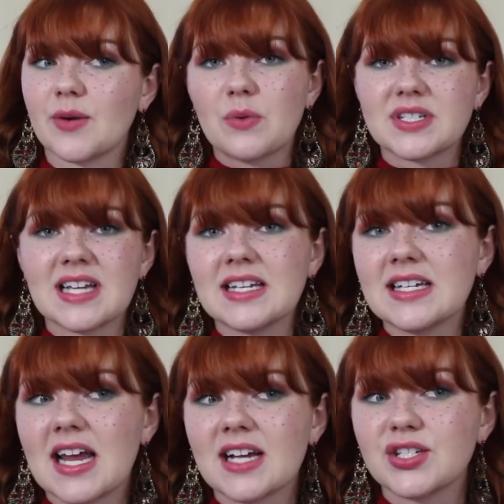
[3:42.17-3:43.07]
They were
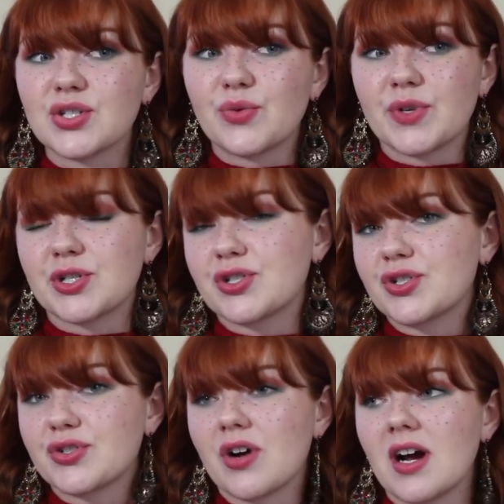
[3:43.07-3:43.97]
standing next to
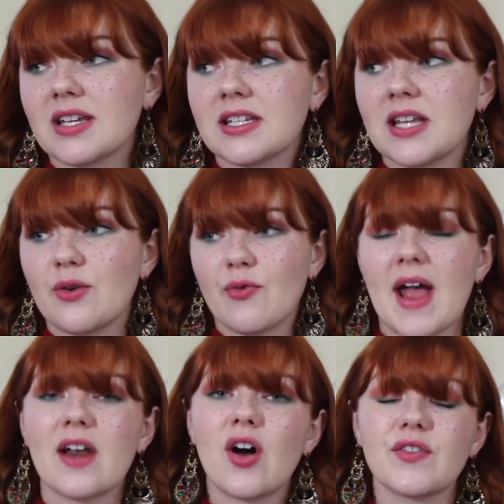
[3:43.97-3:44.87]
Richard's truck, and then they
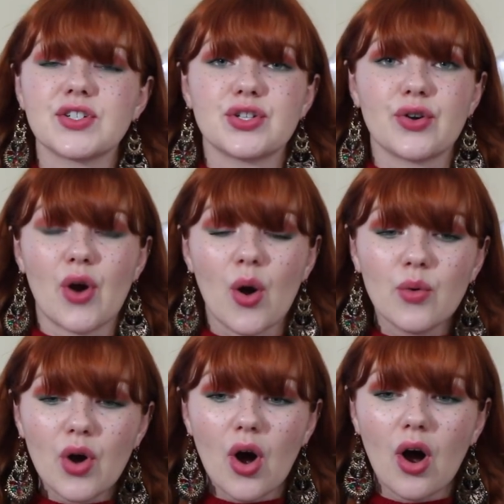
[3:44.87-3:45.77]
ran off in their
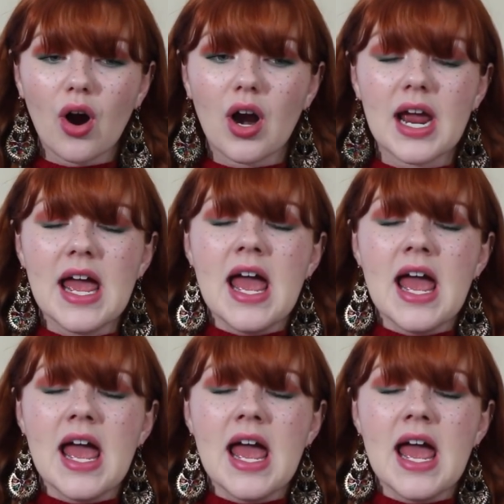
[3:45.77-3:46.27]
own car,